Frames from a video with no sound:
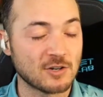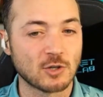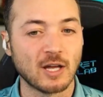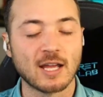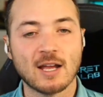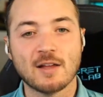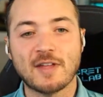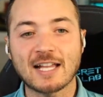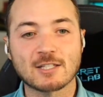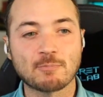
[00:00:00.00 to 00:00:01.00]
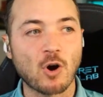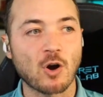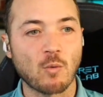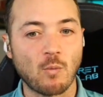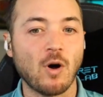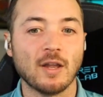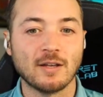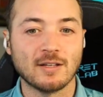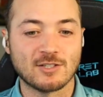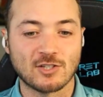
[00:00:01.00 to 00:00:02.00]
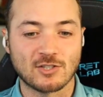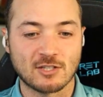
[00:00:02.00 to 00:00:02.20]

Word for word: So, like, that's part one is just